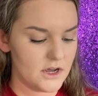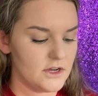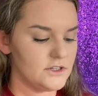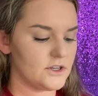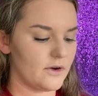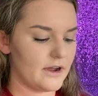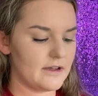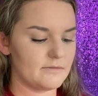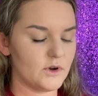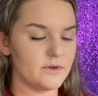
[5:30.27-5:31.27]
So I
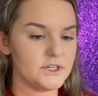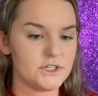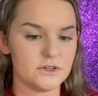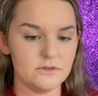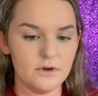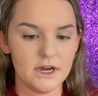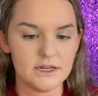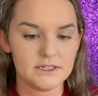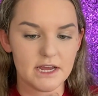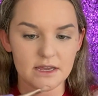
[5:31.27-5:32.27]
am going to
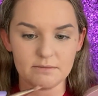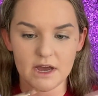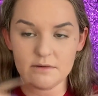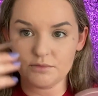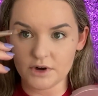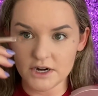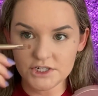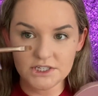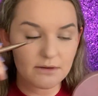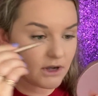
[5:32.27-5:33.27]
take my brush,
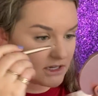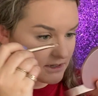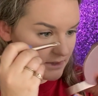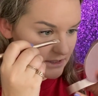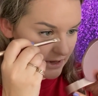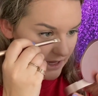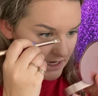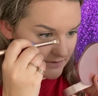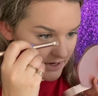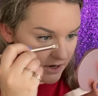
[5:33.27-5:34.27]
same concept as my
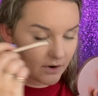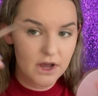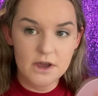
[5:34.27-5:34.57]
last video,